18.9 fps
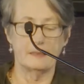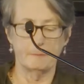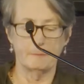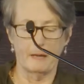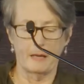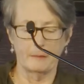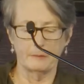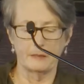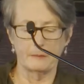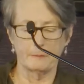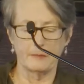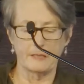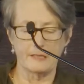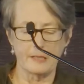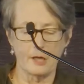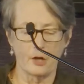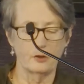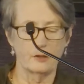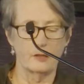public
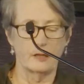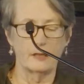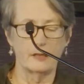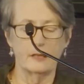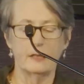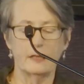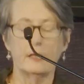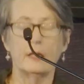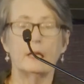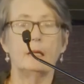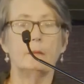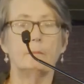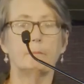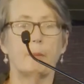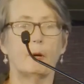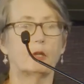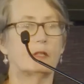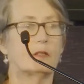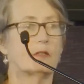persona
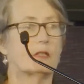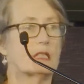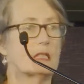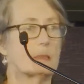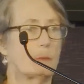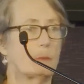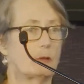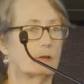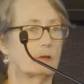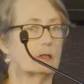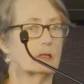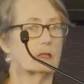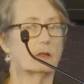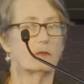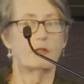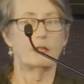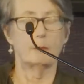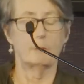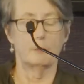embodied the spirit
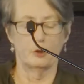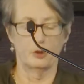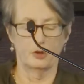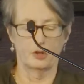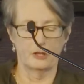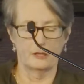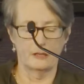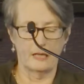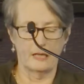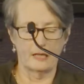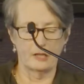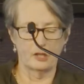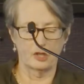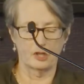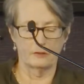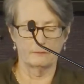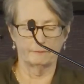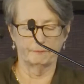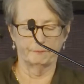of the emerging
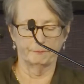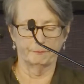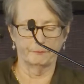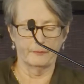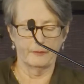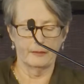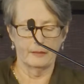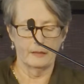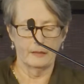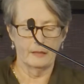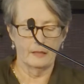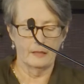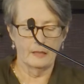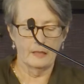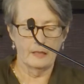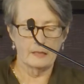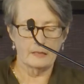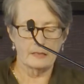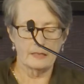nation.
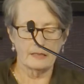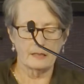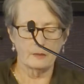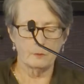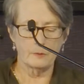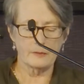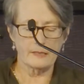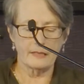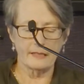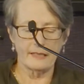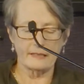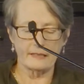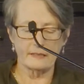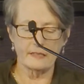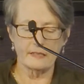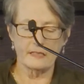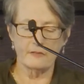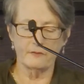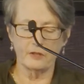Deakin was
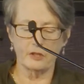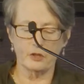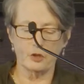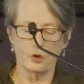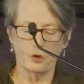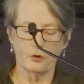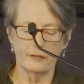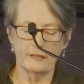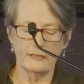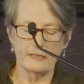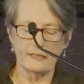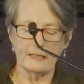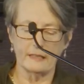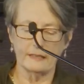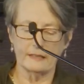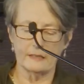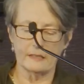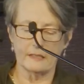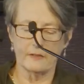elected as a Victorian
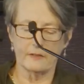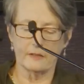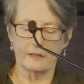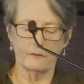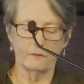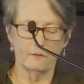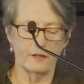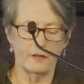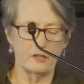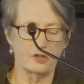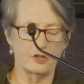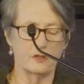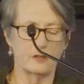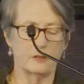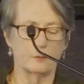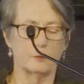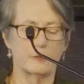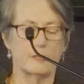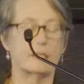delegate to the convention
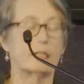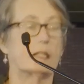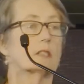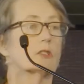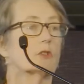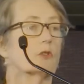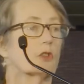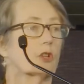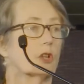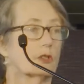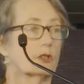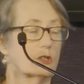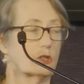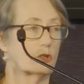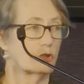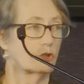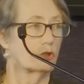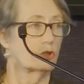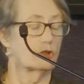that would settle the
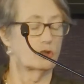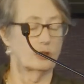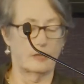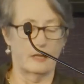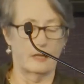constitution